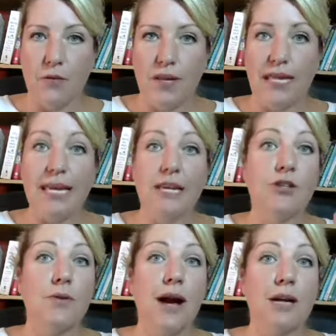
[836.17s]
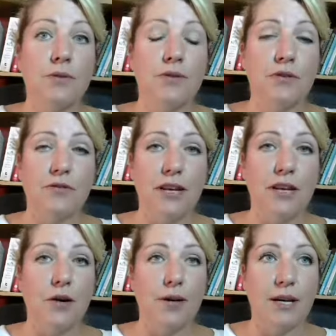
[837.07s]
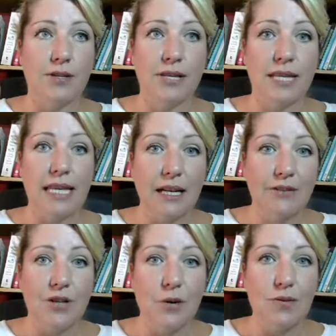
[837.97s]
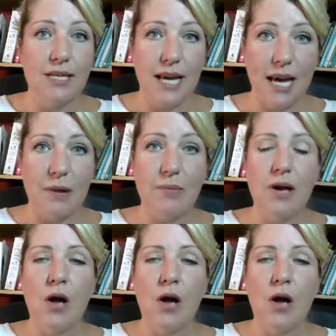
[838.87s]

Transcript: When they interact with your video, here's a little known tip.